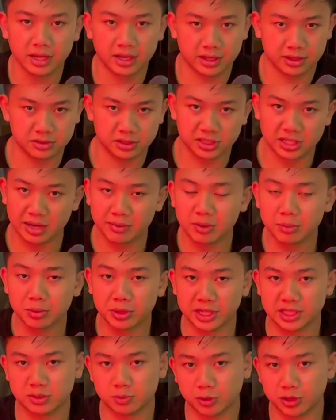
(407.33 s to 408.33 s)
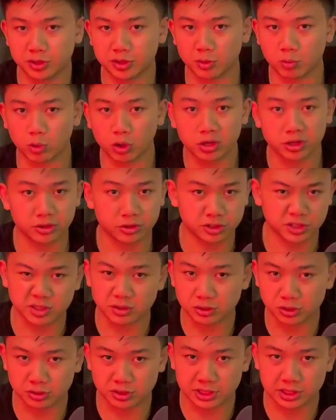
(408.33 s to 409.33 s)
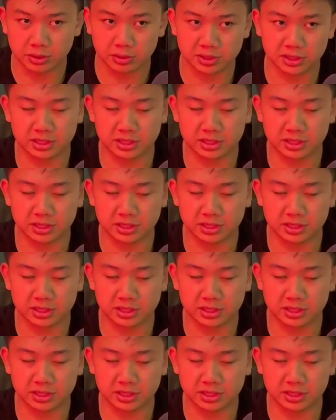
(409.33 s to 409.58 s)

There's a time and place where you can work on your social skills.